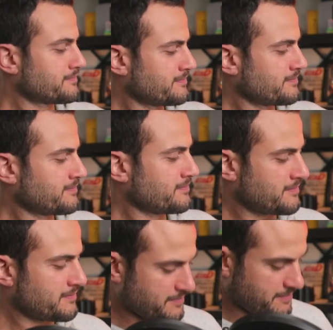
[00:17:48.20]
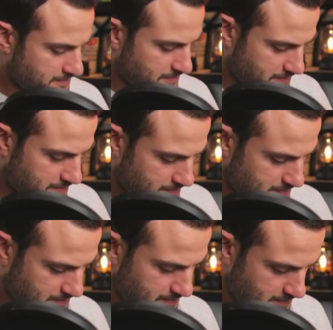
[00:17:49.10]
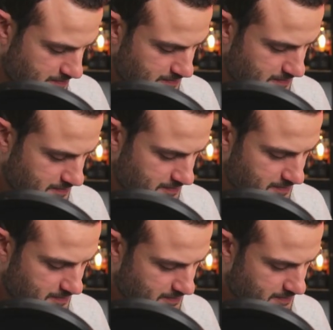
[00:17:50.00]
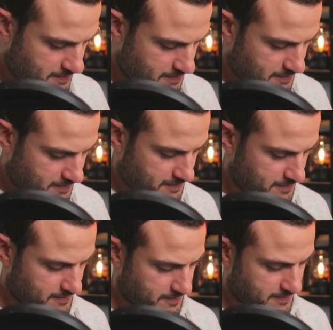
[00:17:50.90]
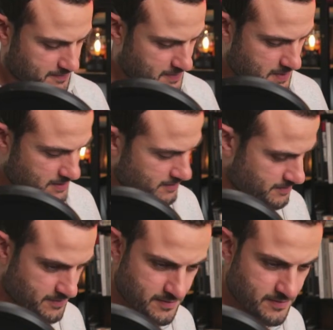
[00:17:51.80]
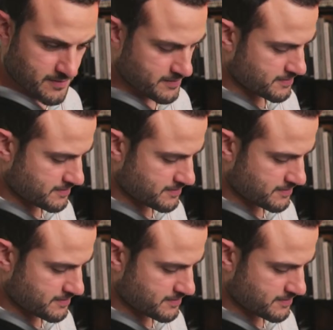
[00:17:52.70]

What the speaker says: (no one is talking)